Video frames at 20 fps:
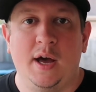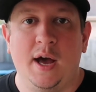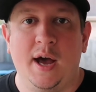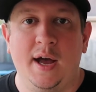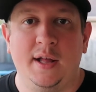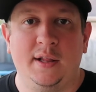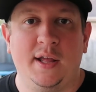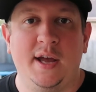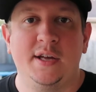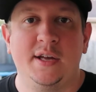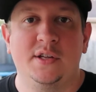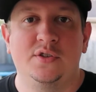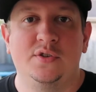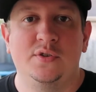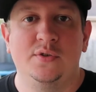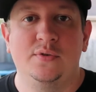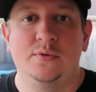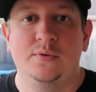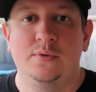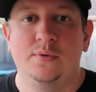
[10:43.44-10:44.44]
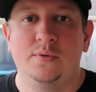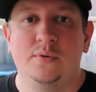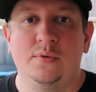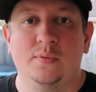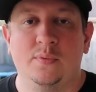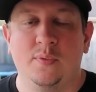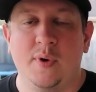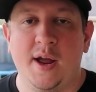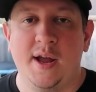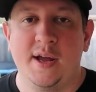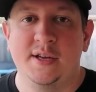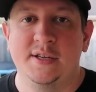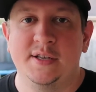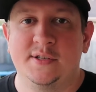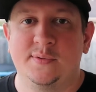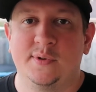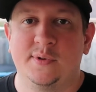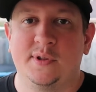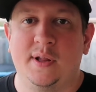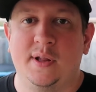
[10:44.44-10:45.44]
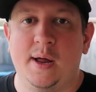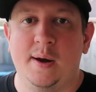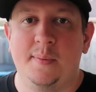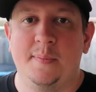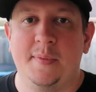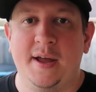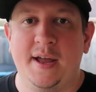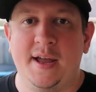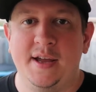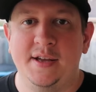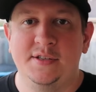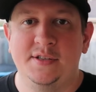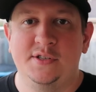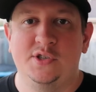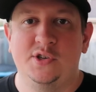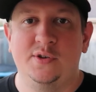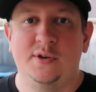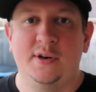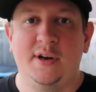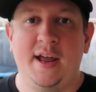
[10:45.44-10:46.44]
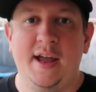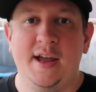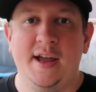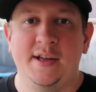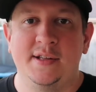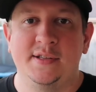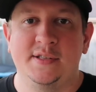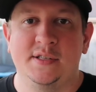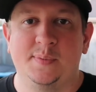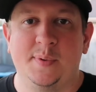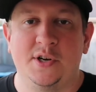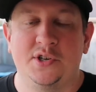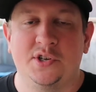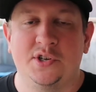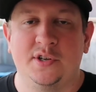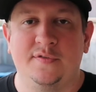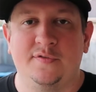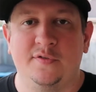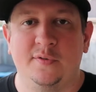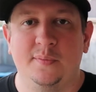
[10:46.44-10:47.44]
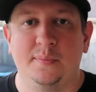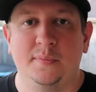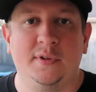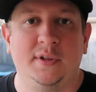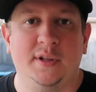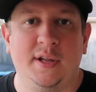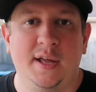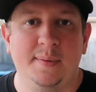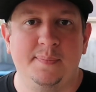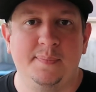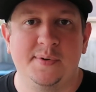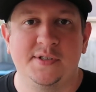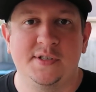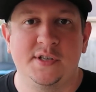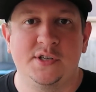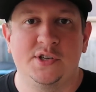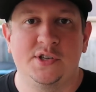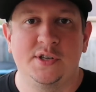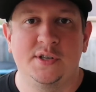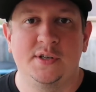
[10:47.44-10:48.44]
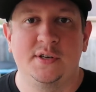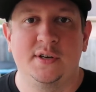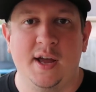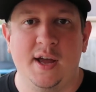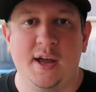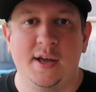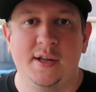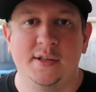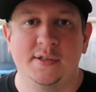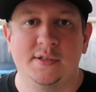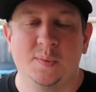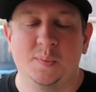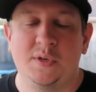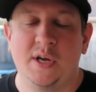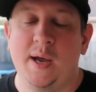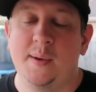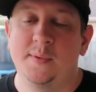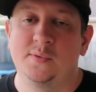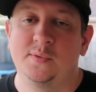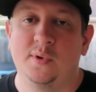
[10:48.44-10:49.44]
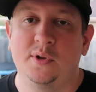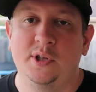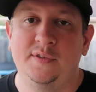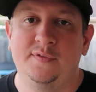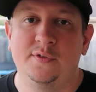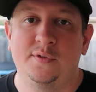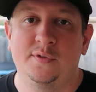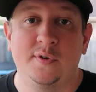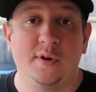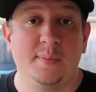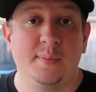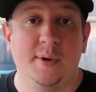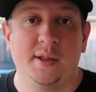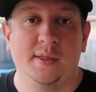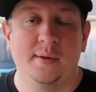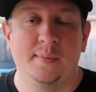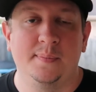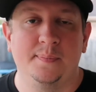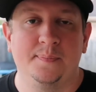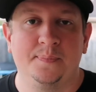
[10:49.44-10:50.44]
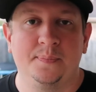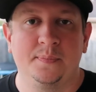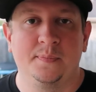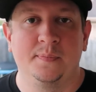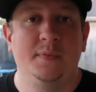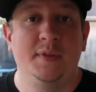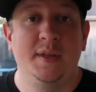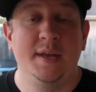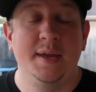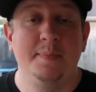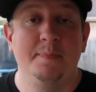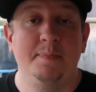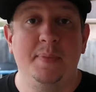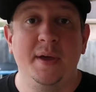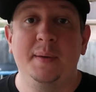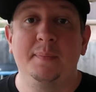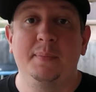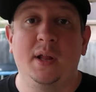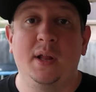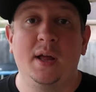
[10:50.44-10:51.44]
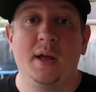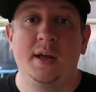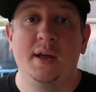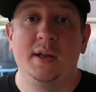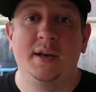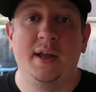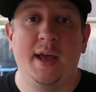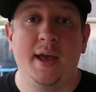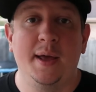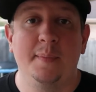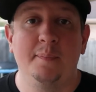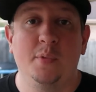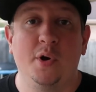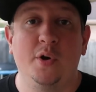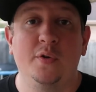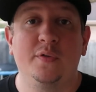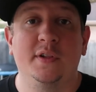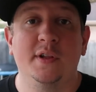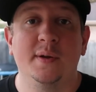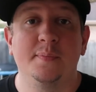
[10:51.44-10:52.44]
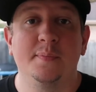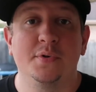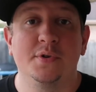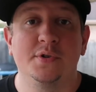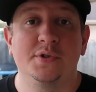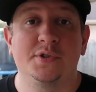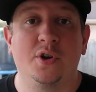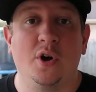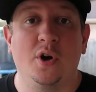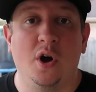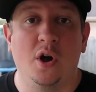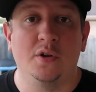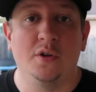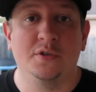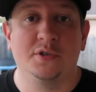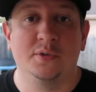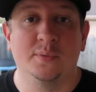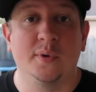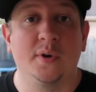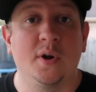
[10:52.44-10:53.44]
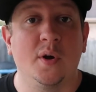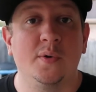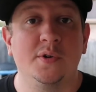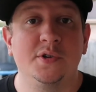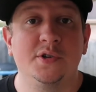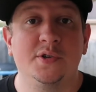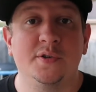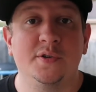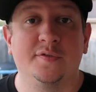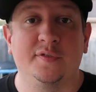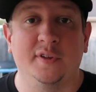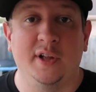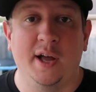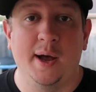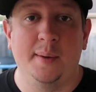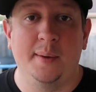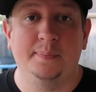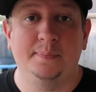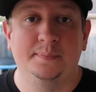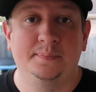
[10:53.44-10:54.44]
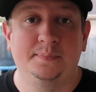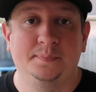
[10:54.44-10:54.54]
I like to raise with a lot of my ace suited hands, especially from late position, and sometimes we'll even 3-bet them. The big blind and both limpers call, so we're going to a flop.